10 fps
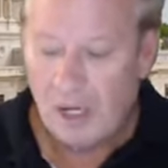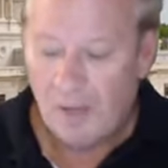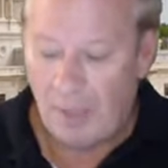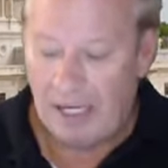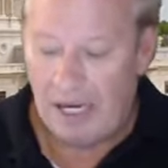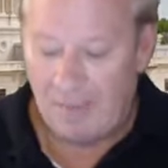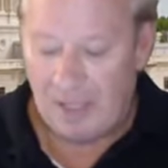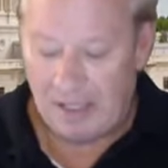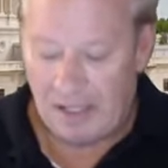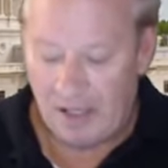But I'm
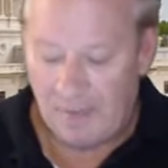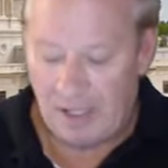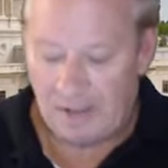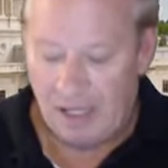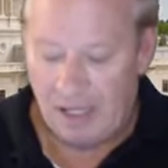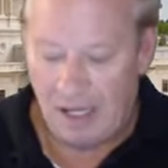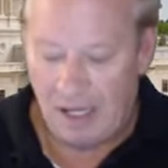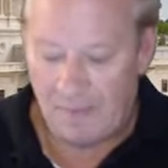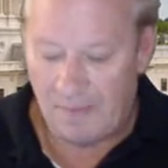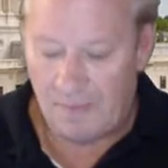going to tell you about the
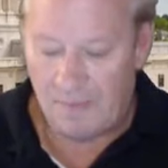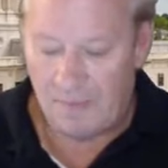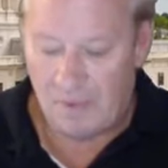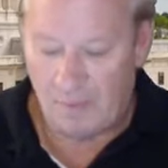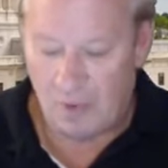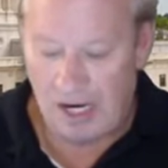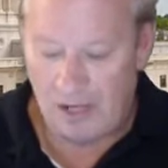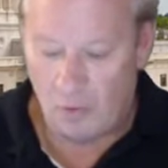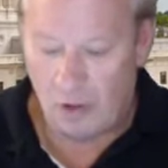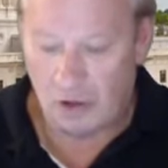
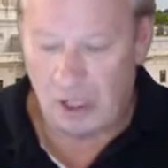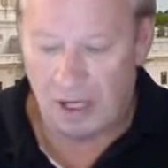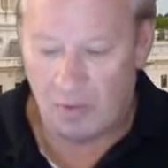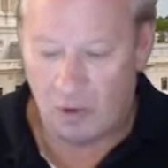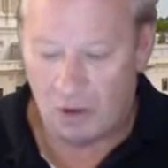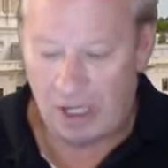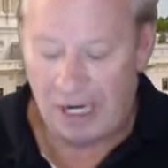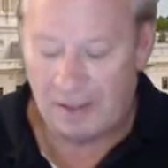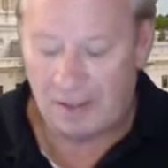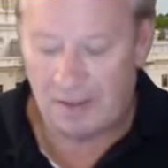Brian Walsh on a Walsh
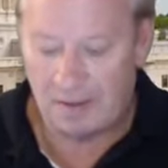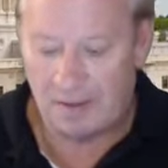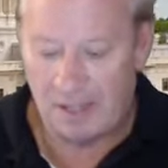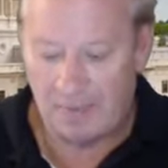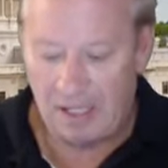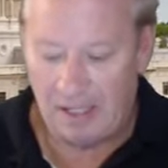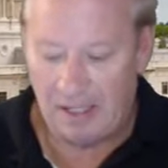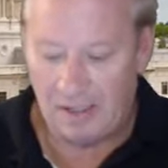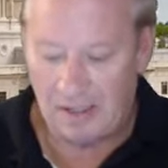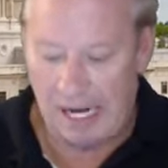case, because there's something
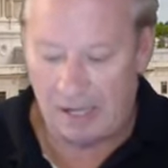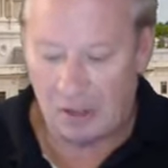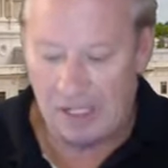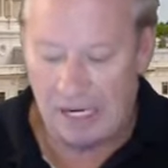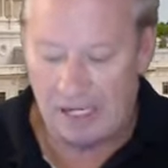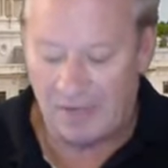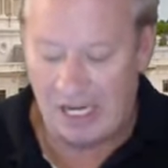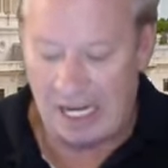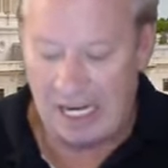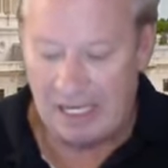actually kind of
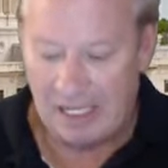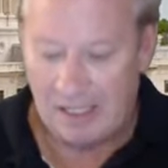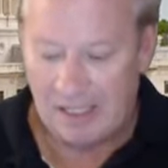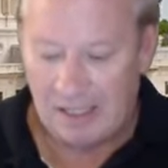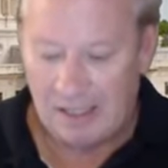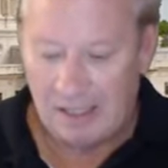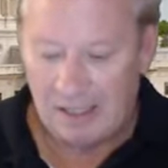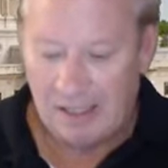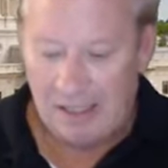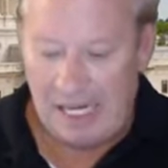odd
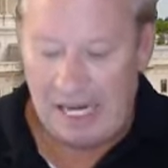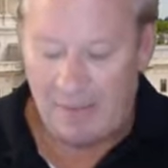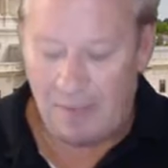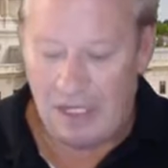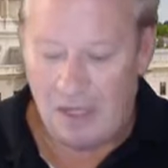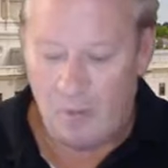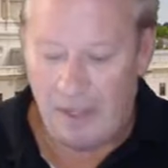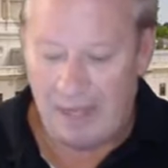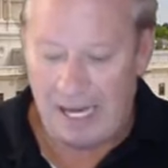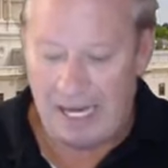happening with
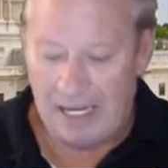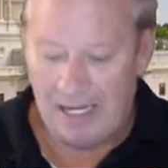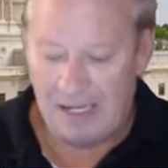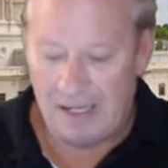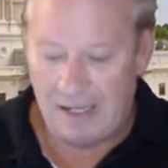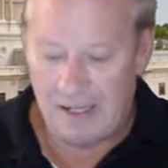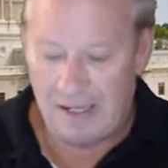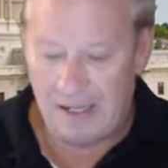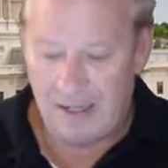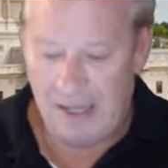
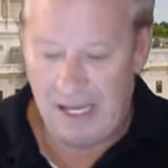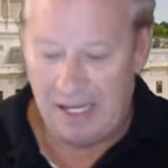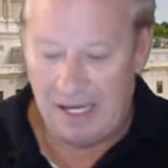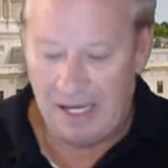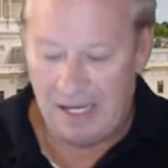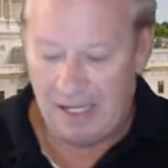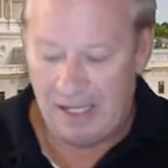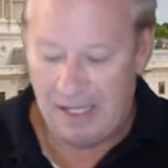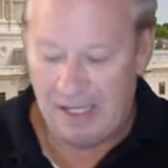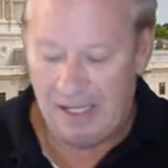that
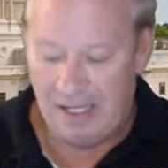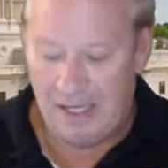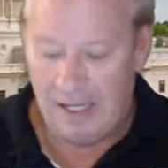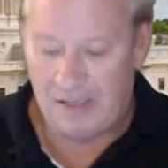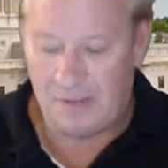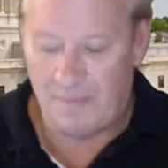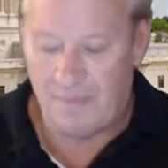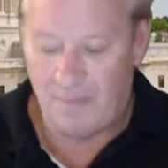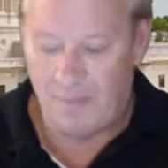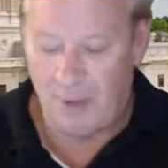it's
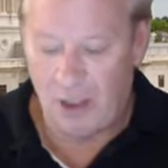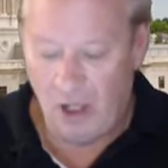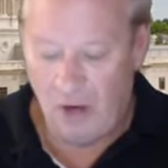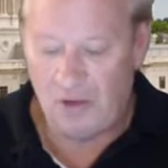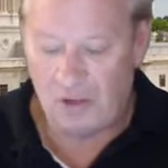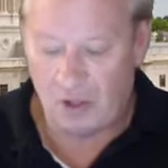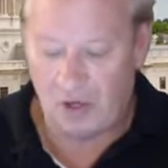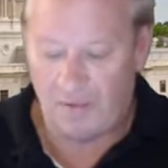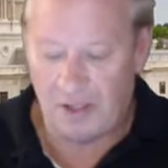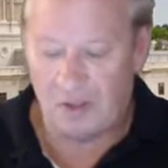below the
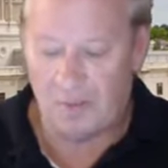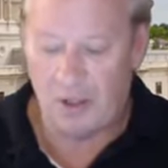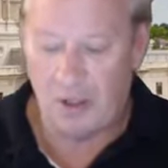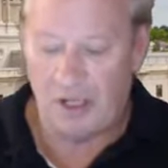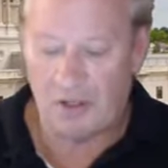surface, but you're going to